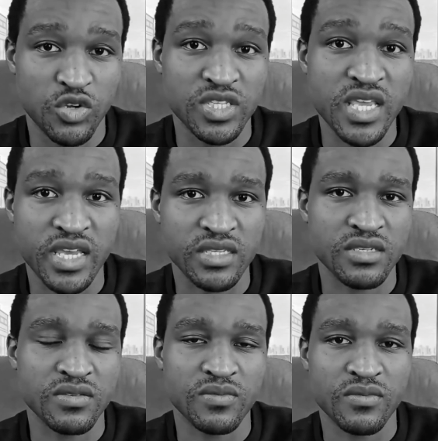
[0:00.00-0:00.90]
John's
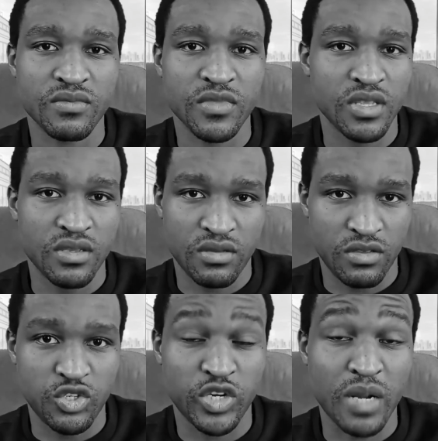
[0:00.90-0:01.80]
ex?
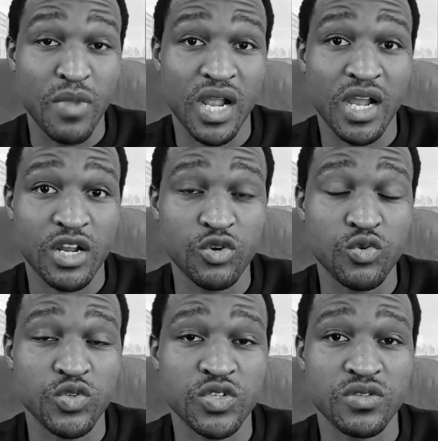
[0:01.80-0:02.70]
John and Mark are
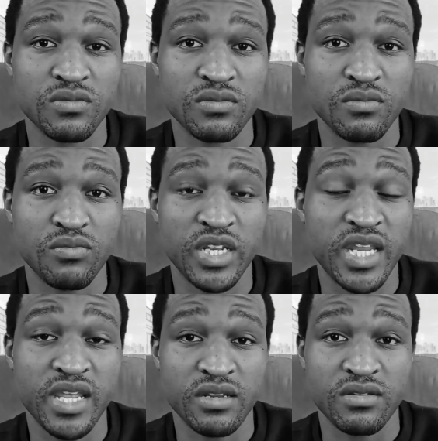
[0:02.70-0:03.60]
close,
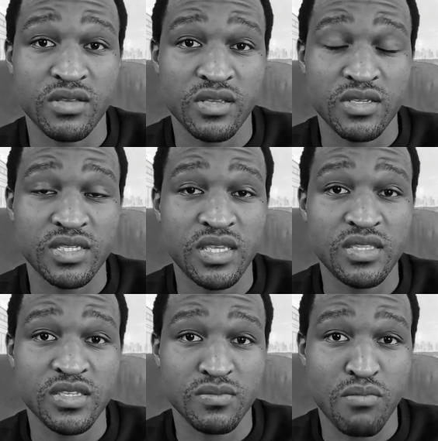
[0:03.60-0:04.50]
but then
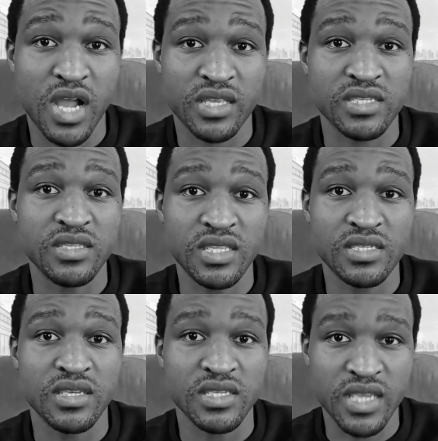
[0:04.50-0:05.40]
since Mark is
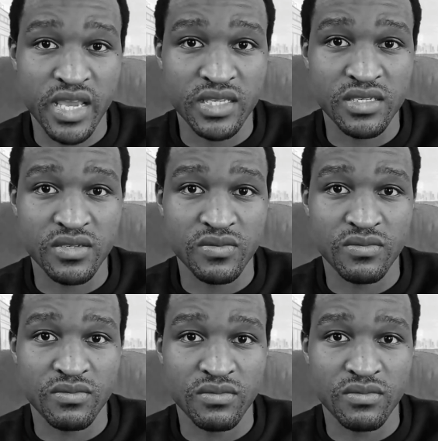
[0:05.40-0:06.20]
dating his ex,